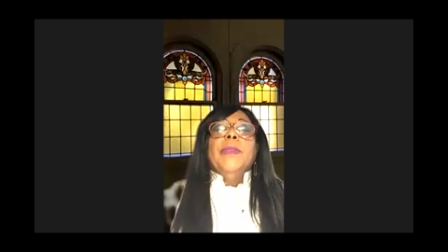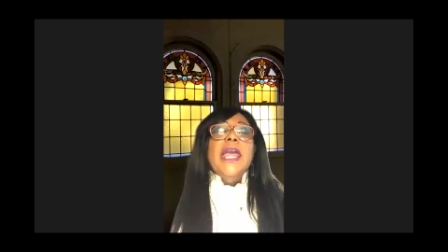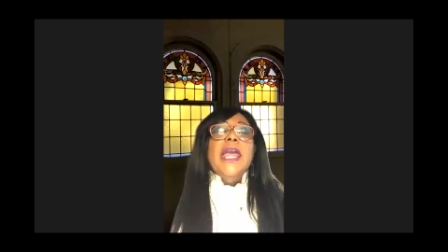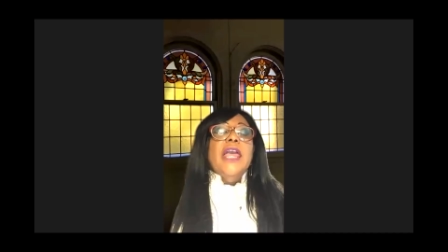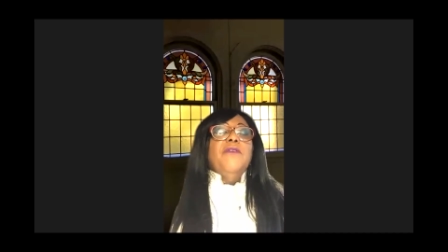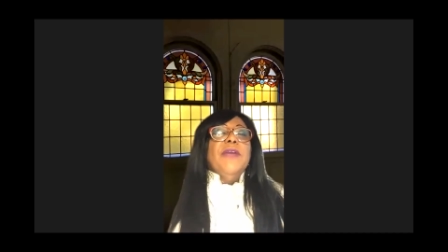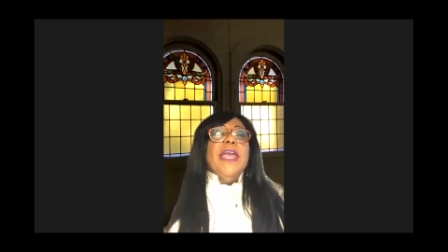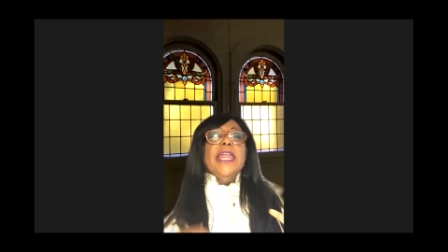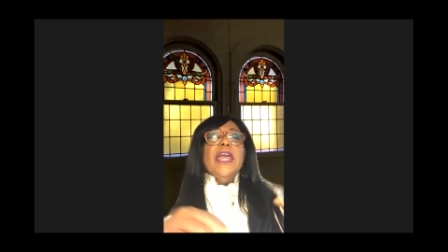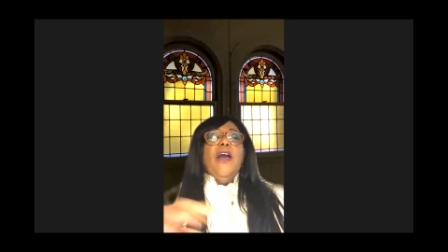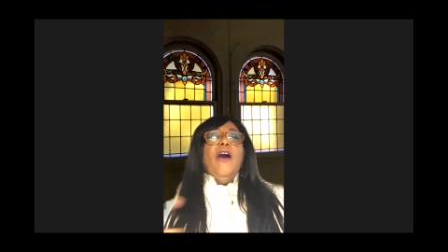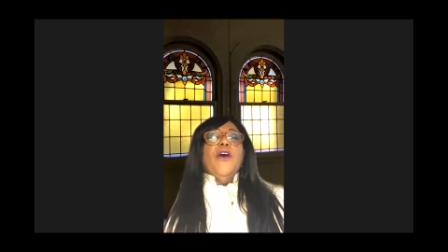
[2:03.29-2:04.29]
If
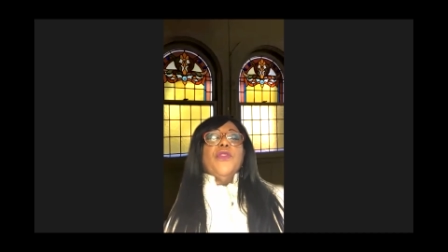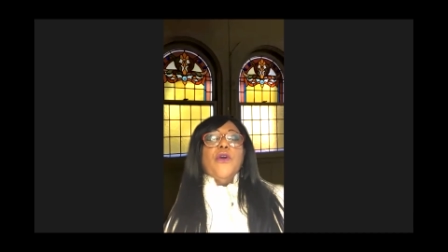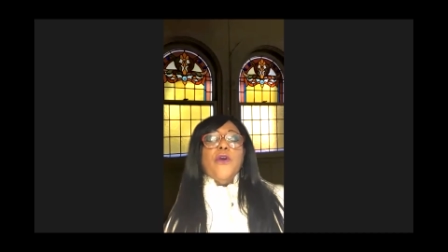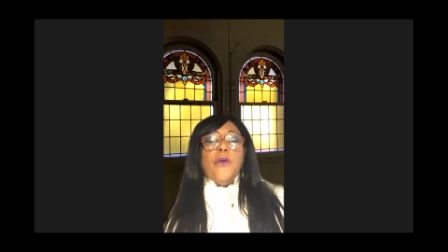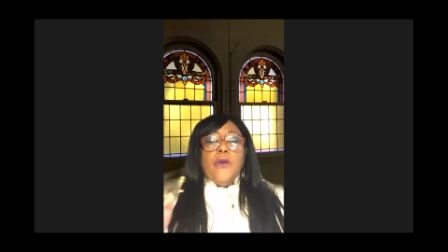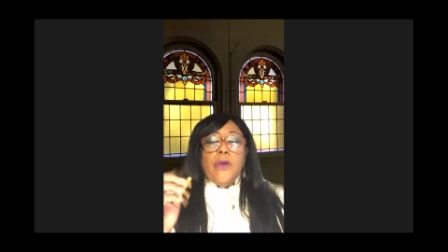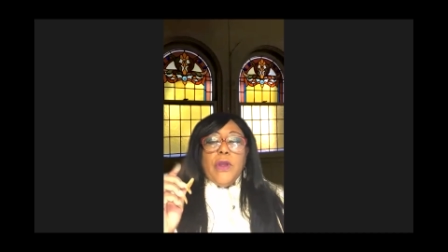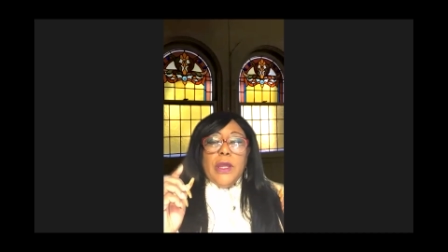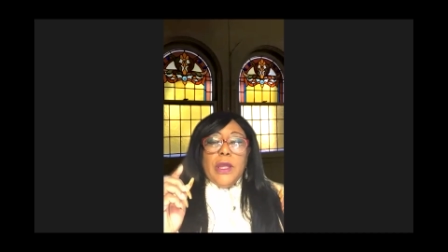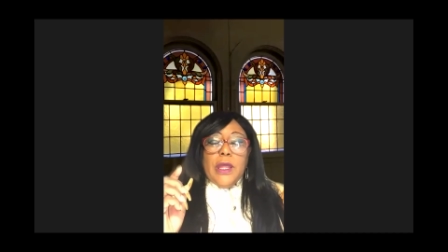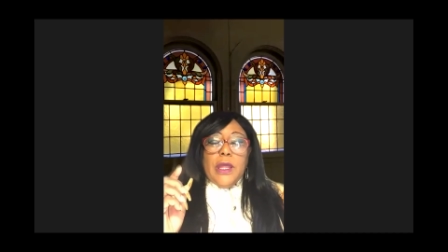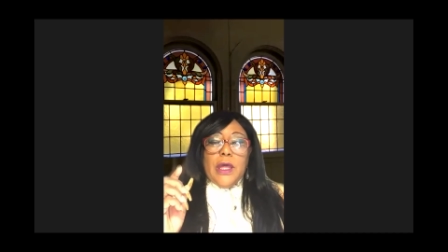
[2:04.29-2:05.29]
any other
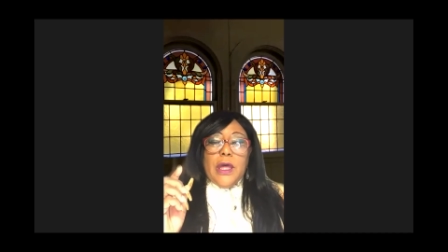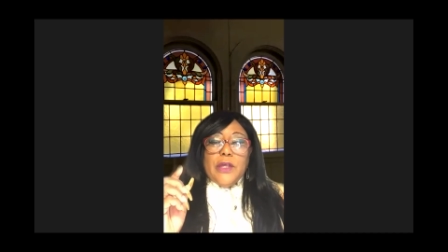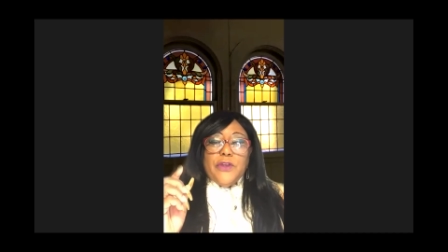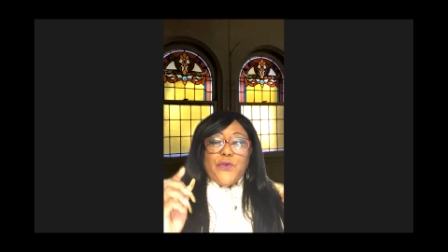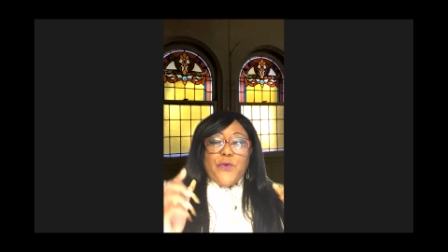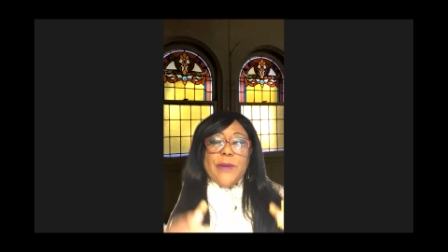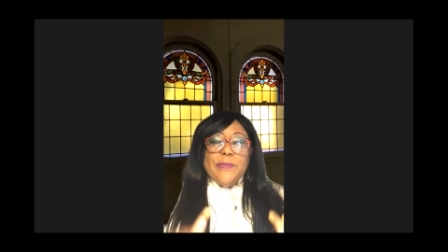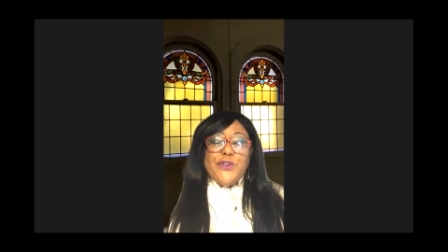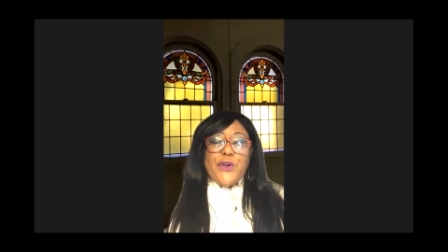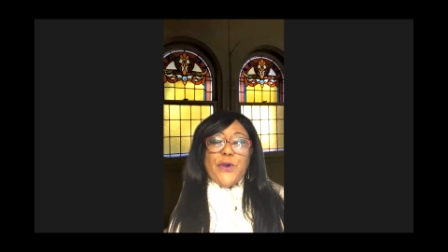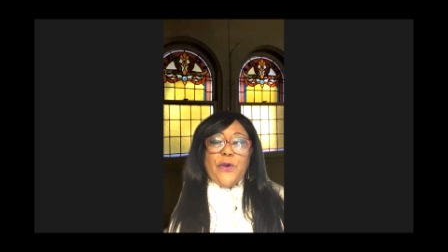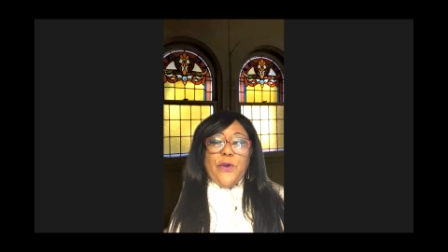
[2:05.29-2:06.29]

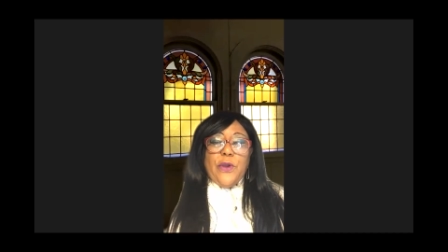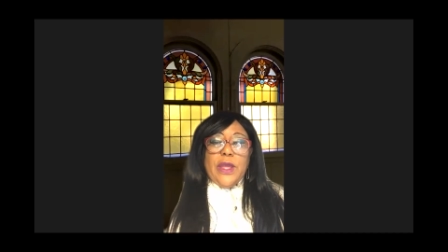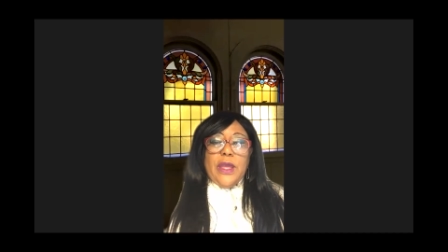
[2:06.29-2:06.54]
scripture